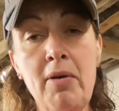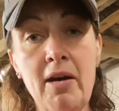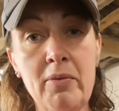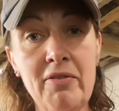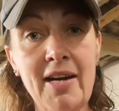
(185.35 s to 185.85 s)

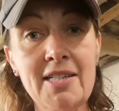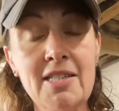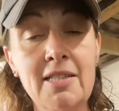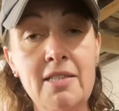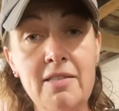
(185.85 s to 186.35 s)
but we've
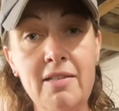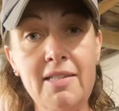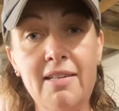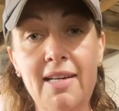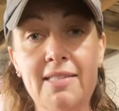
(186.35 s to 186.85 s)
actually
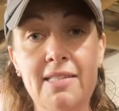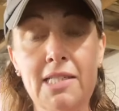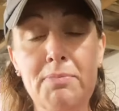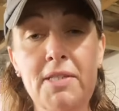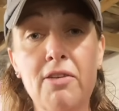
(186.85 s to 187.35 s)
designed the elastic
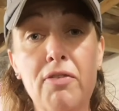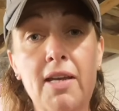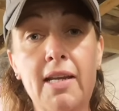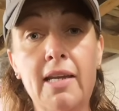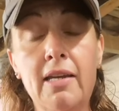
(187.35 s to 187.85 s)

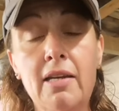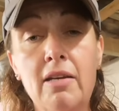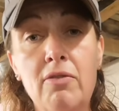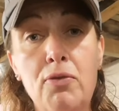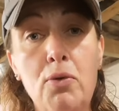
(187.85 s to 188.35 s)
specifically
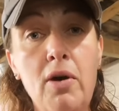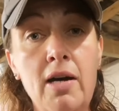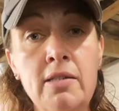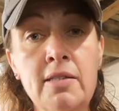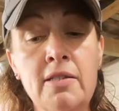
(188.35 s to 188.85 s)
for
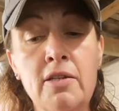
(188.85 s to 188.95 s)
HUSK.